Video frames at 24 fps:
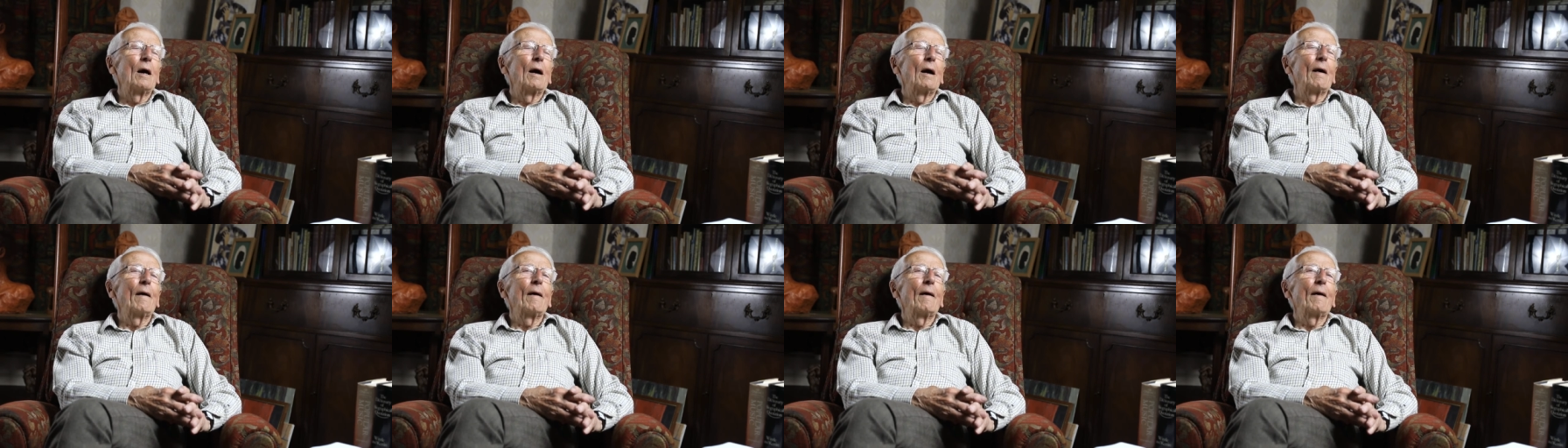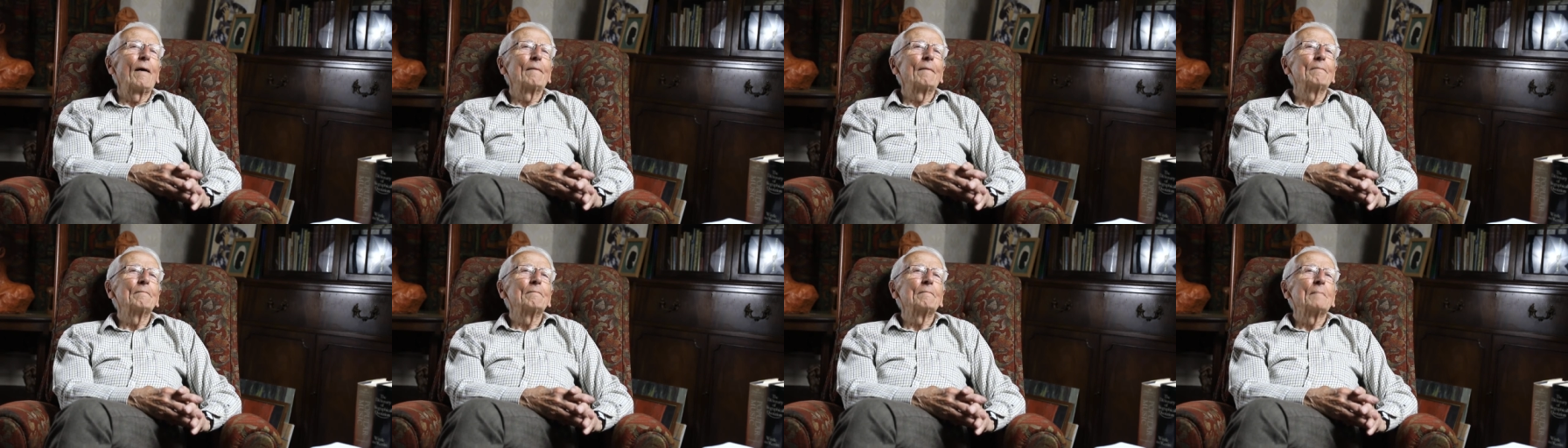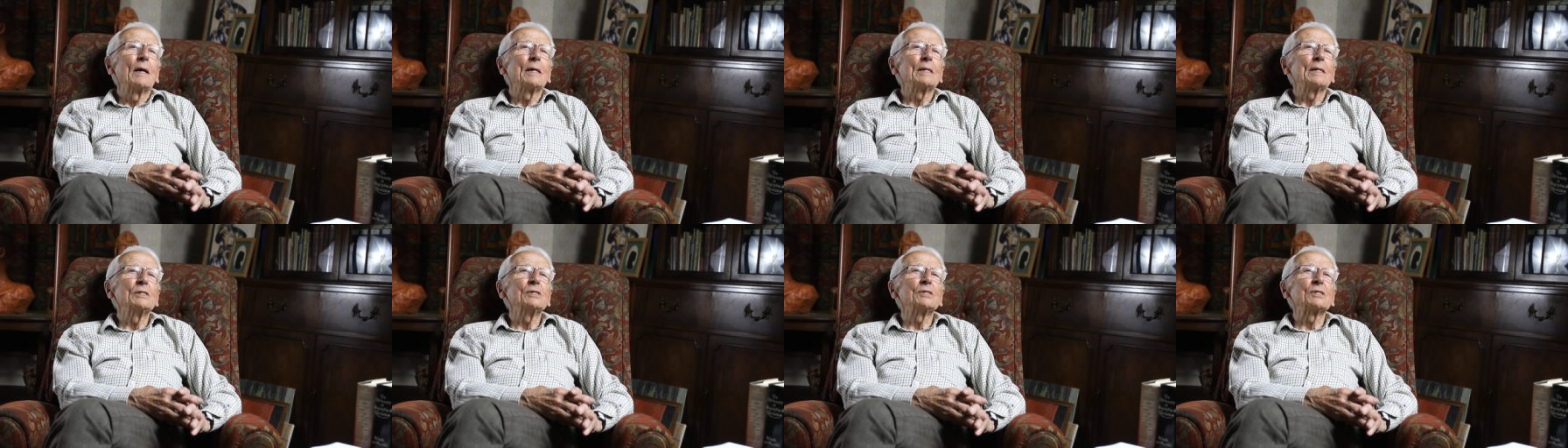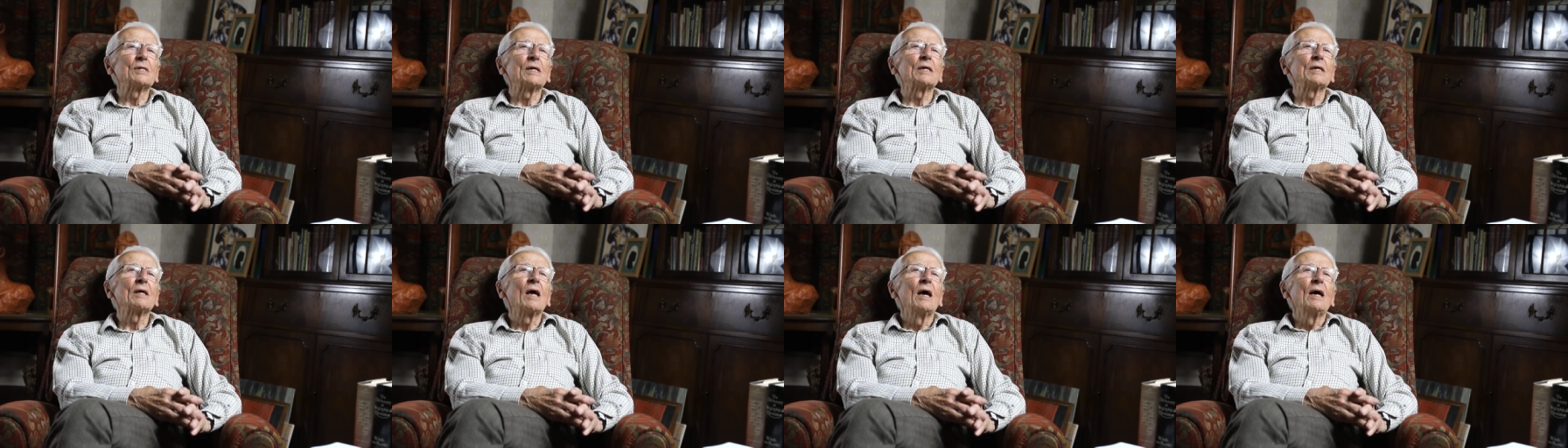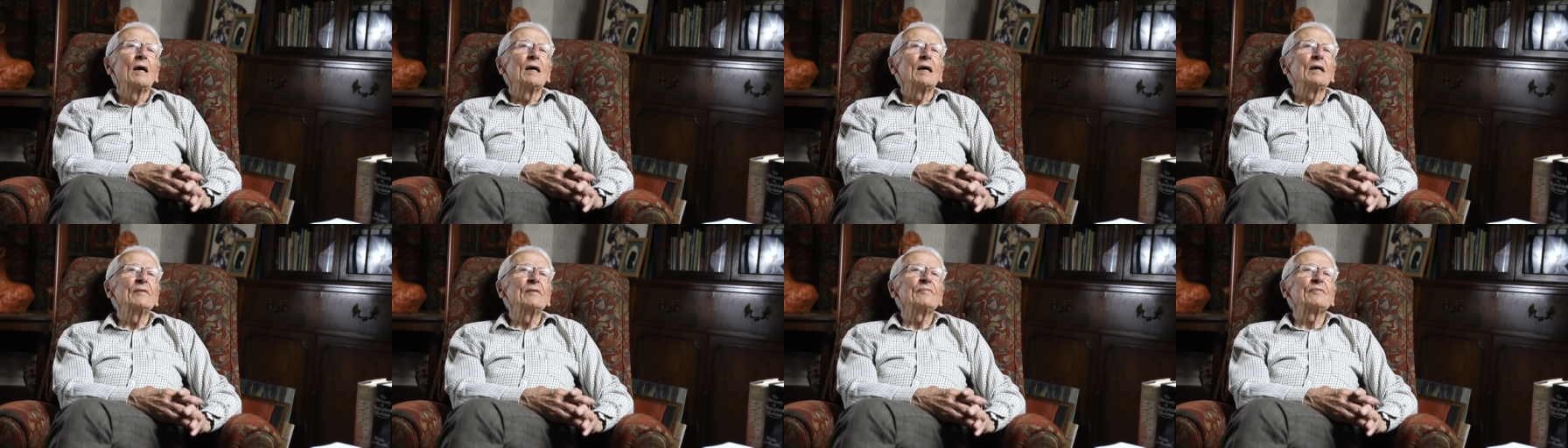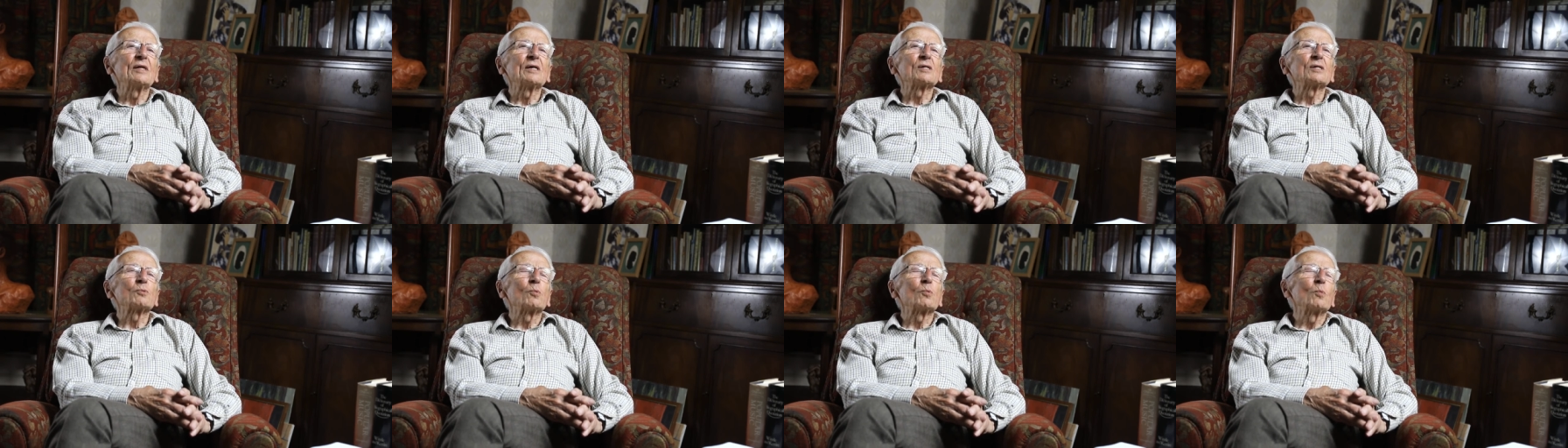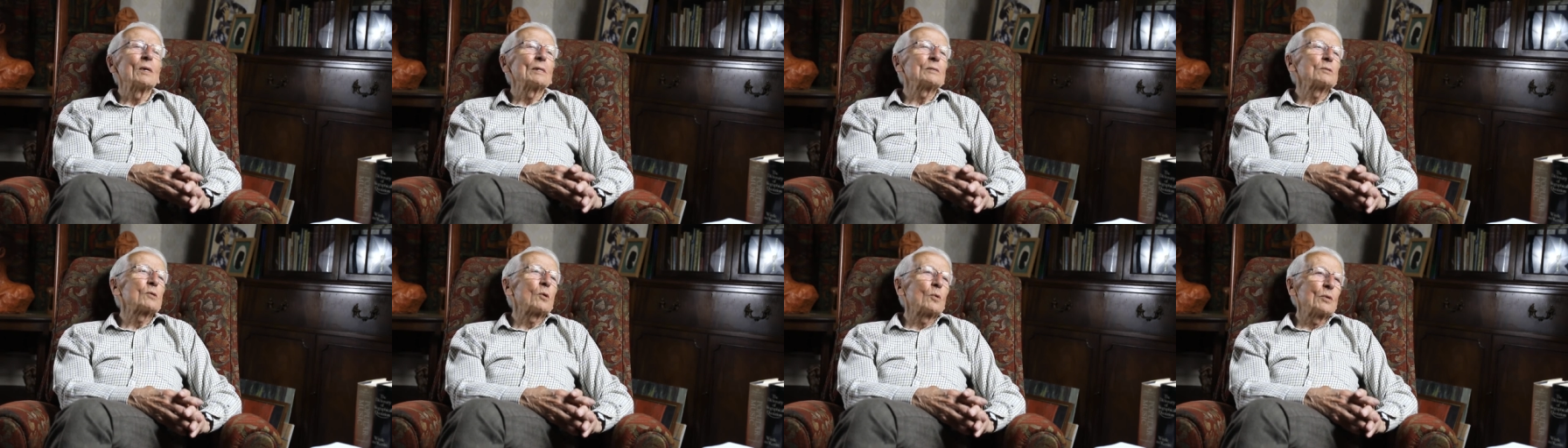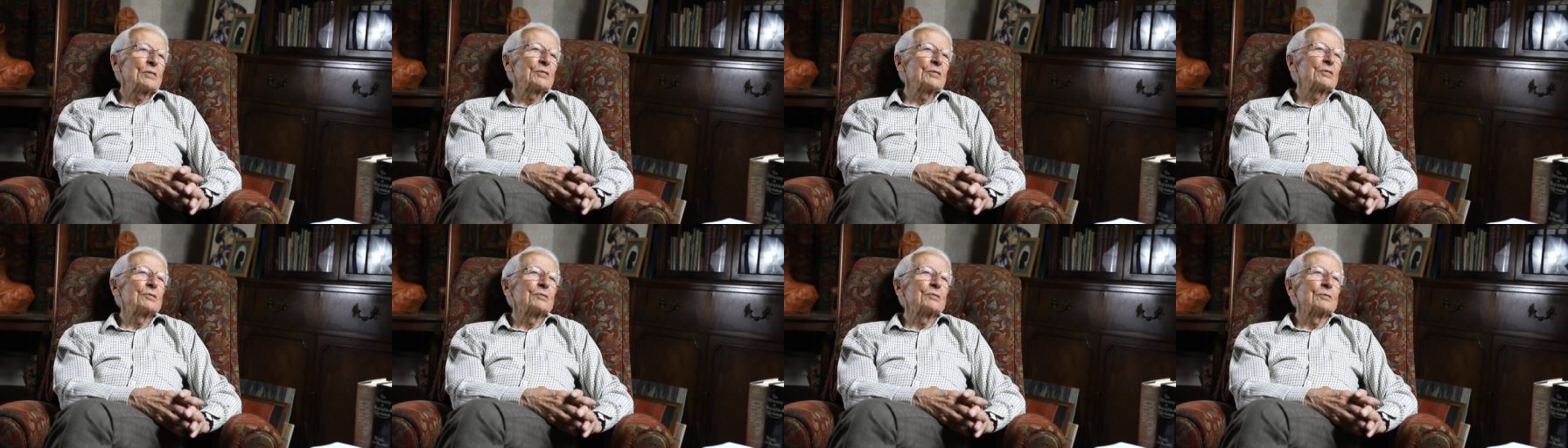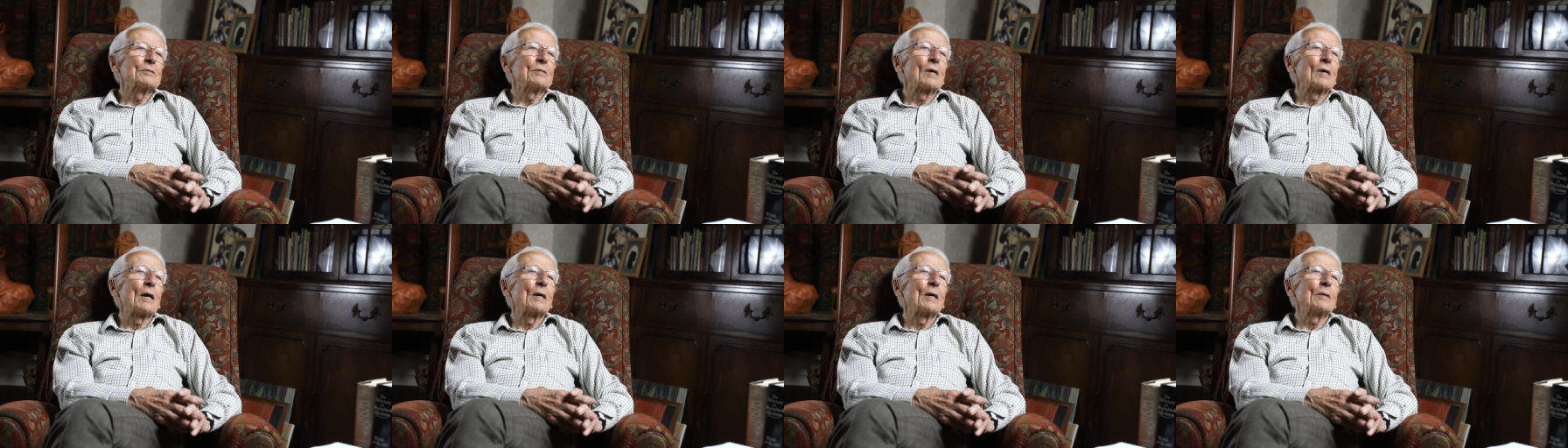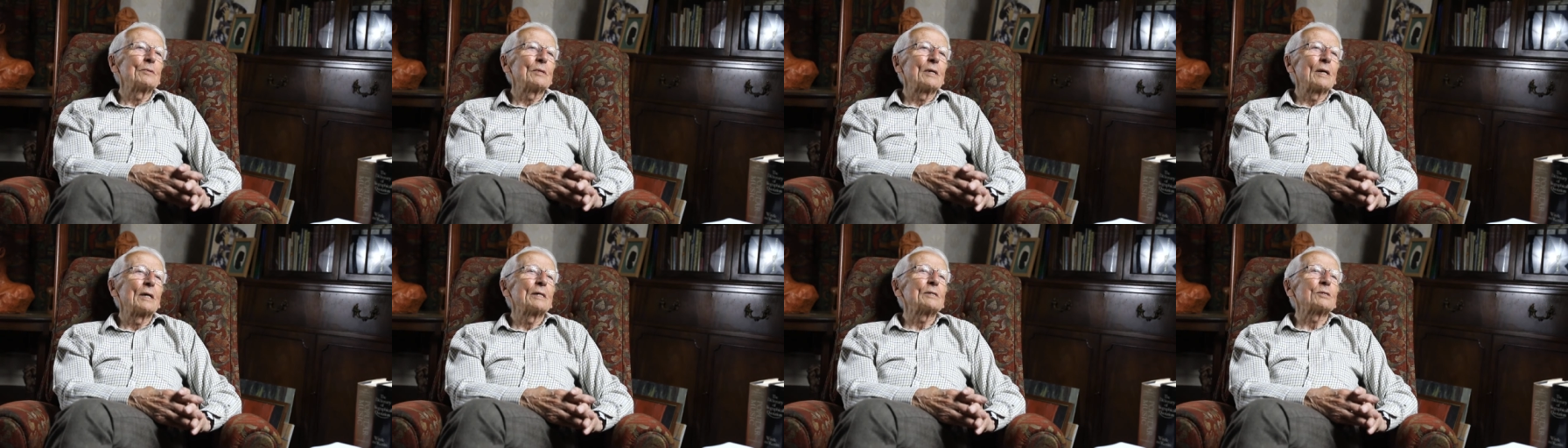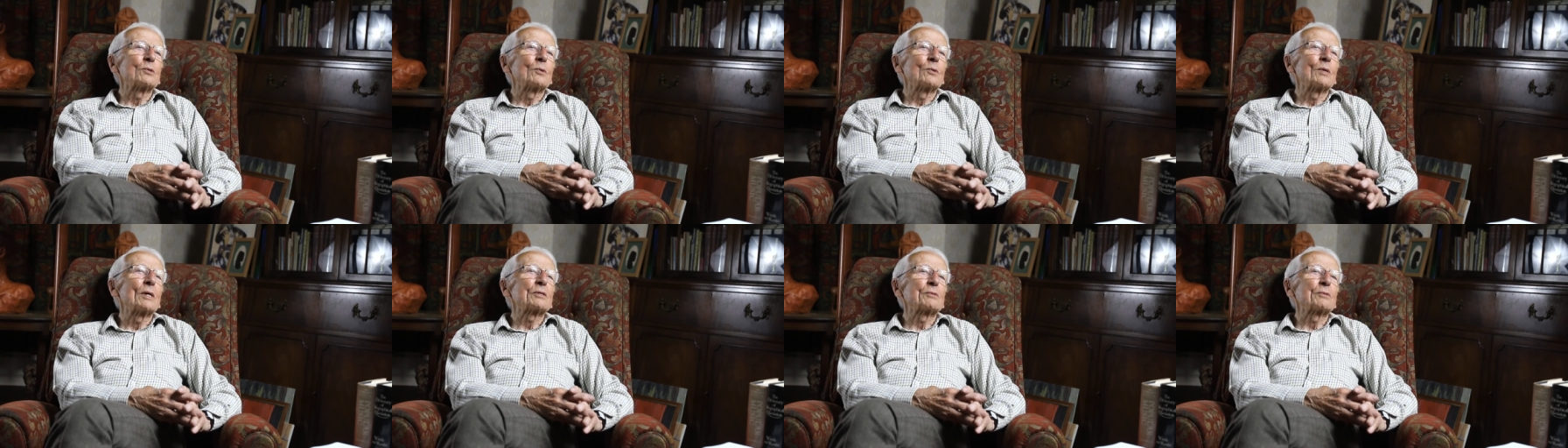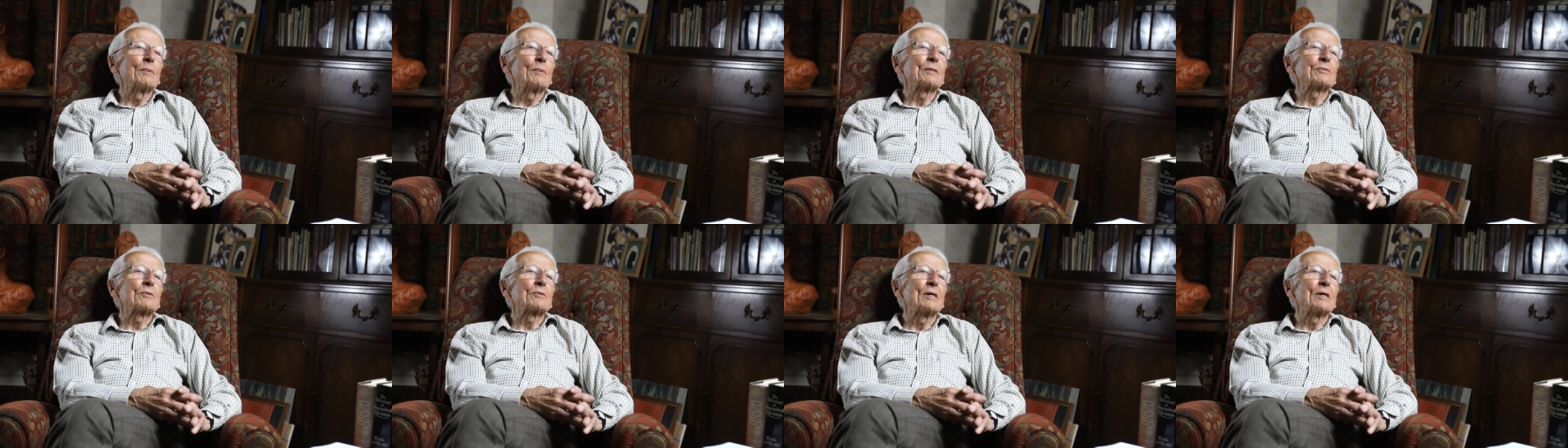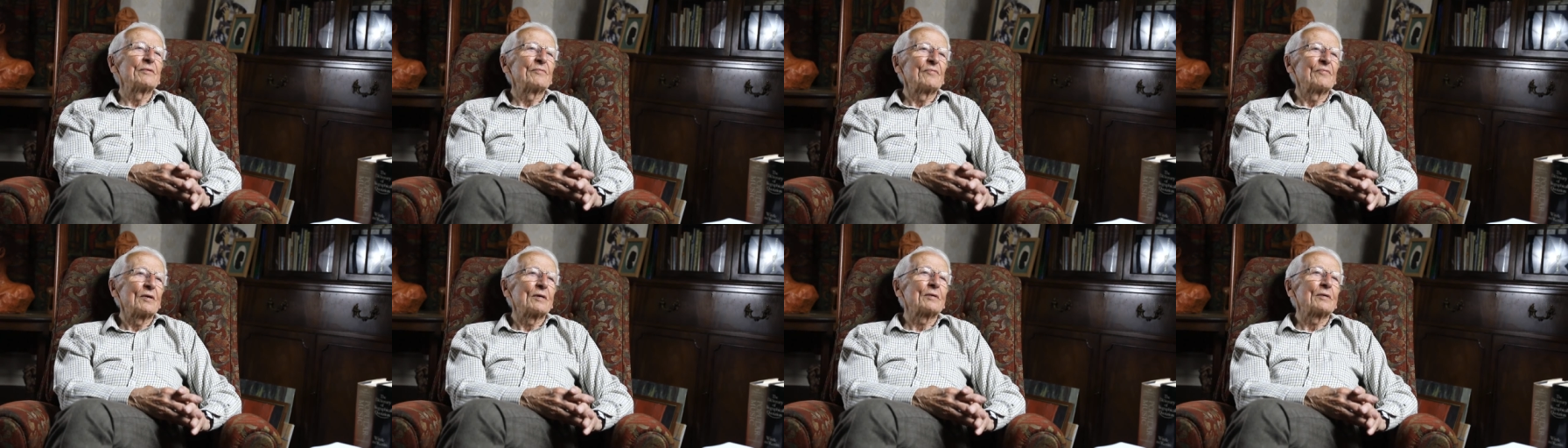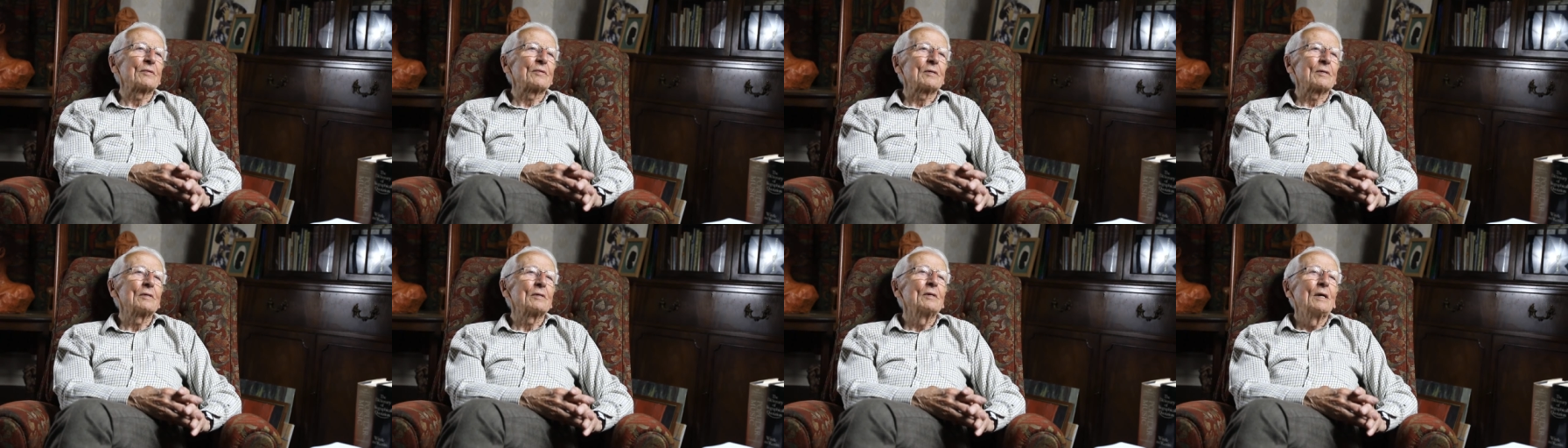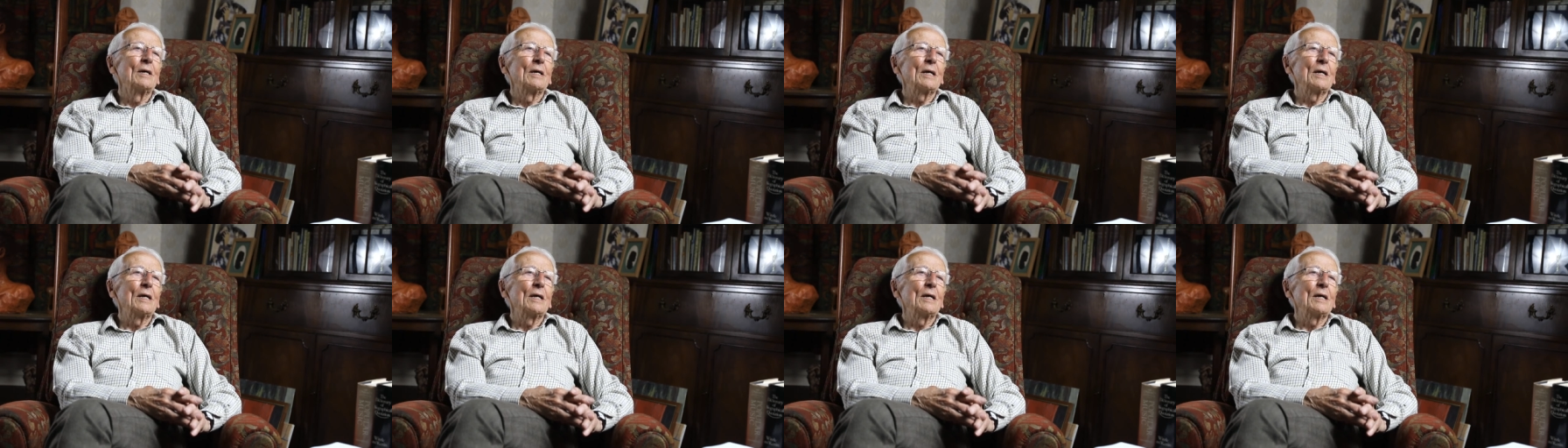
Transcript: um, he said, If there's one question I would like to ask my grandfather,